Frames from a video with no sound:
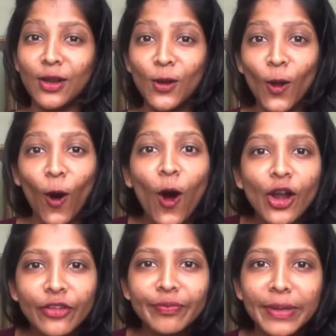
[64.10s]
a
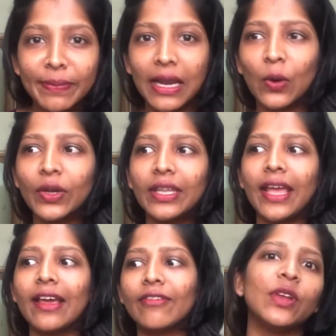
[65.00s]
lot of people out
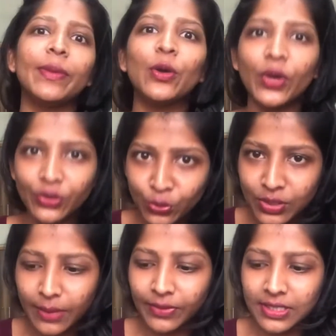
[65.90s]
there will be going
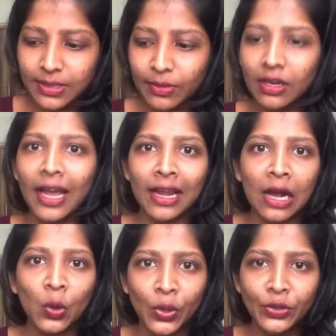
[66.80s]
through something similar and
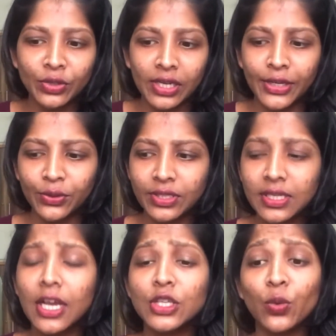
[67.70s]
are going to relate to
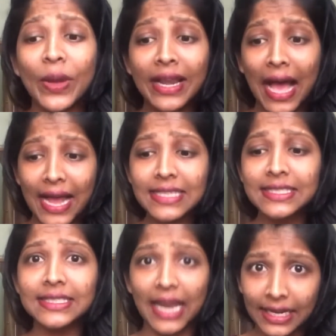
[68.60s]
this. So when I
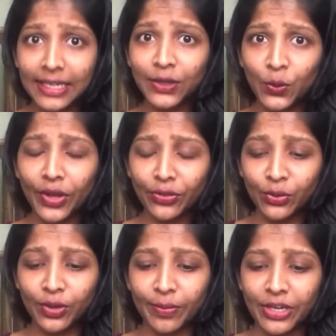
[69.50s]
started going
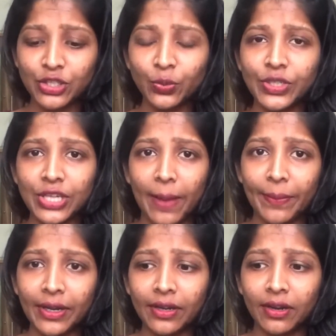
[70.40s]
through depression, which
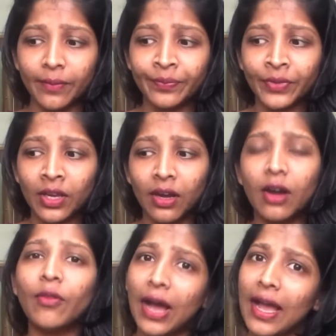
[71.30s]
happened,
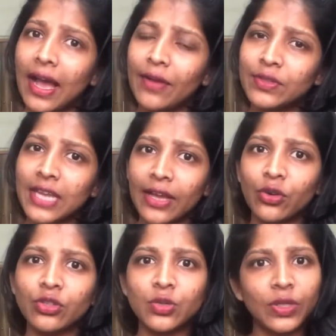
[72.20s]
I was
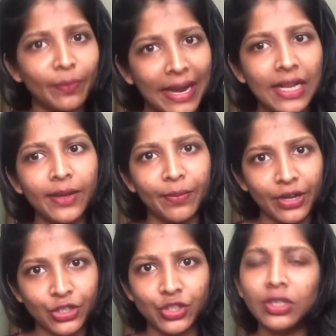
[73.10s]
diagnosed with mild
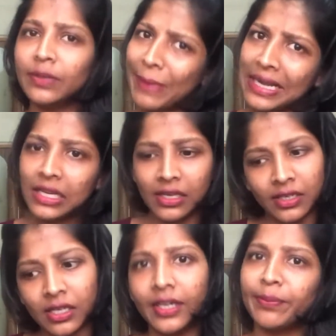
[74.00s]
depression, mild
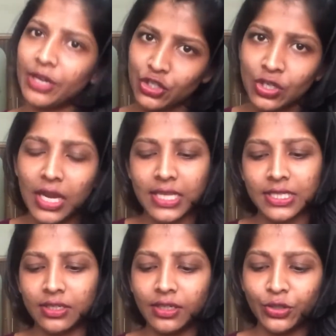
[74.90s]
clinical depression
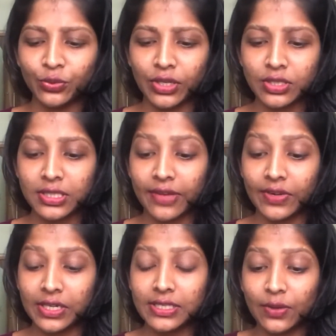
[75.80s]
last year in
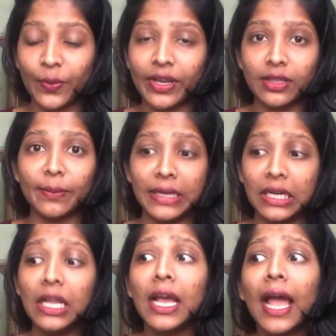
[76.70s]
2017, somewhere in the
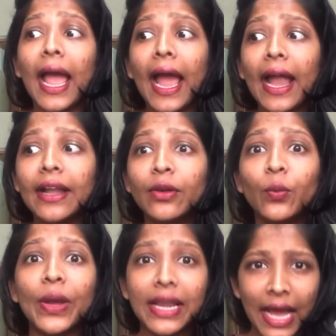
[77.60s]
middle. And
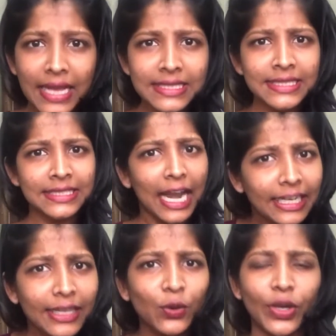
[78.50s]
when I
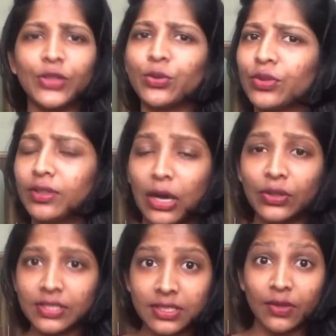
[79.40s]
started going through, now
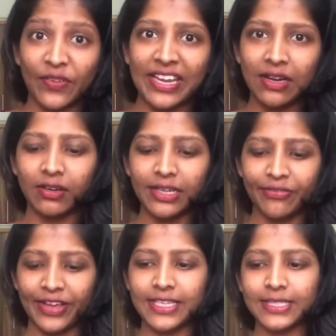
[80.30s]
this is the very early
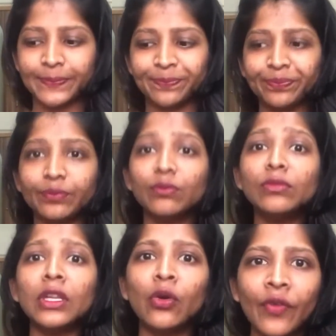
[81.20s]
phase
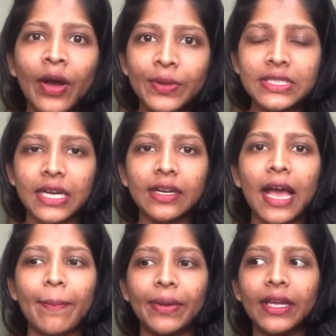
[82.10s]
of how it started
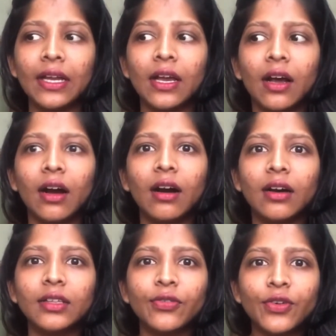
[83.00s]
happening.
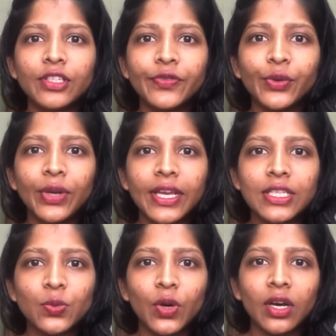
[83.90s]
The first few
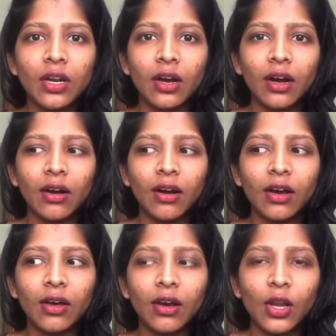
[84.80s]
days were
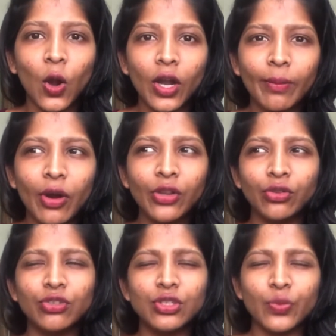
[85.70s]
a lot about
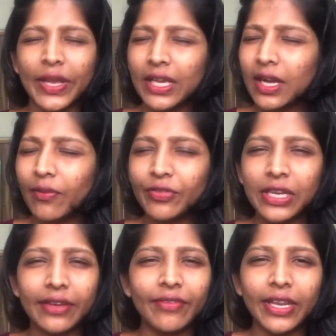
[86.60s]
just waking up
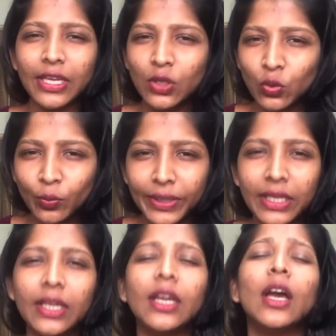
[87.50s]
feeling very
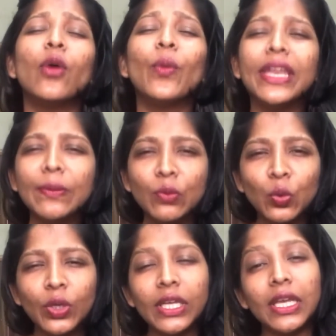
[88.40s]
gloomy, very
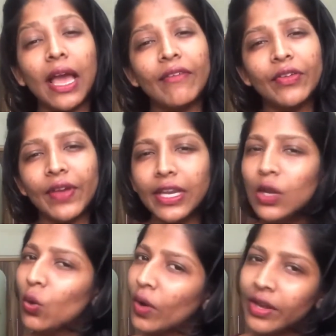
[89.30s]
moody, having
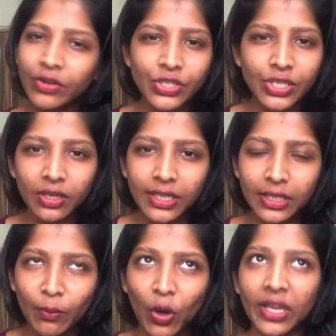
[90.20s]
very low energy early
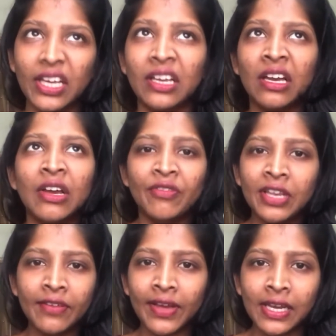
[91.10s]
in the morning,
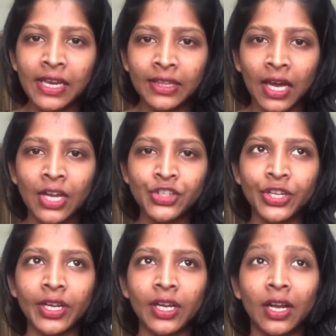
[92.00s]
feeling very
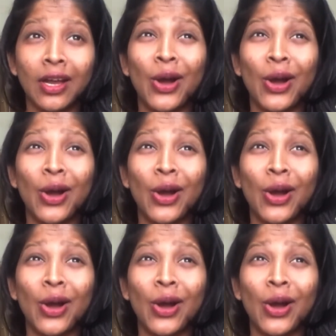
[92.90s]
lethargic,